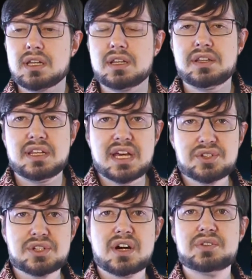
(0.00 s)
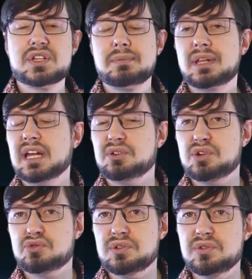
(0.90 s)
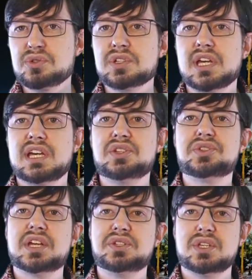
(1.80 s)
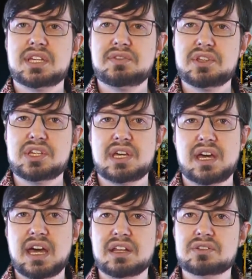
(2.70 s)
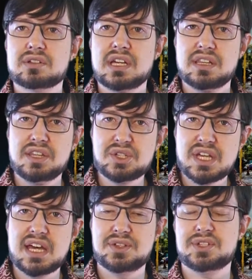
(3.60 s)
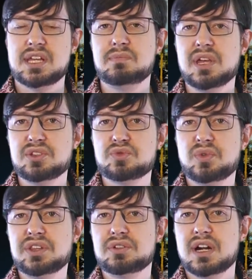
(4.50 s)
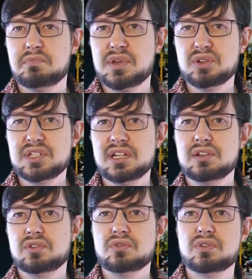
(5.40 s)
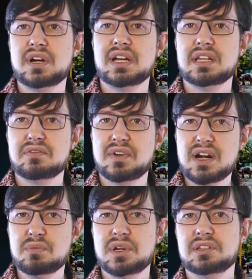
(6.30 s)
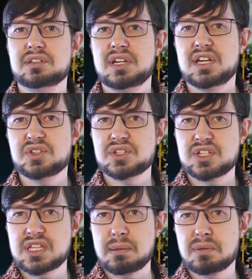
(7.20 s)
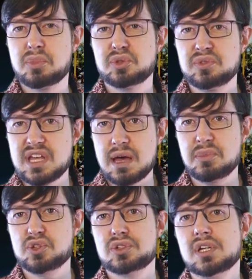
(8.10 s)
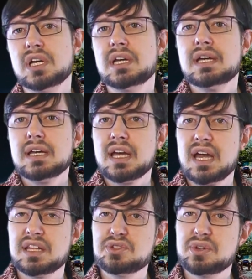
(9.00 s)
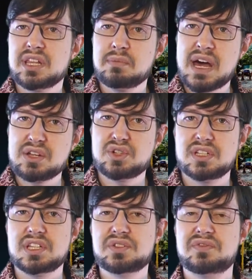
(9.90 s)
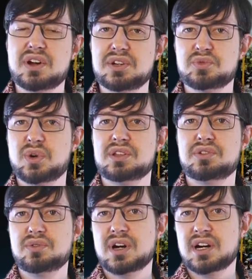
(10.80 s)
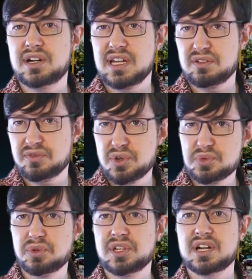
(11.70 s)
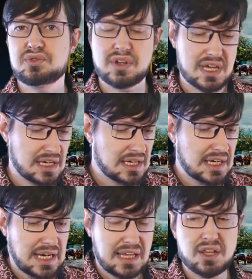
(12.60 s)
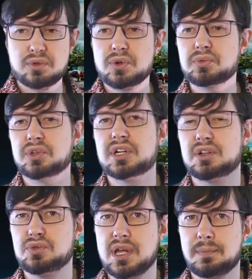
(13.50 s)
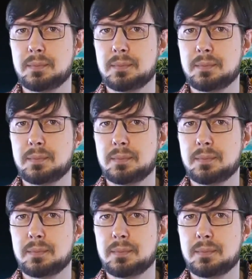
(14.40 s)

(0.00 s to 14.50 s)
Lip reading: The next concept I'd like to introduce is sensitivity, and in this case, it means whether a building or an environment is susceptible to damage. And as you can imagine, this varies whether you are in a first world country and a third world country.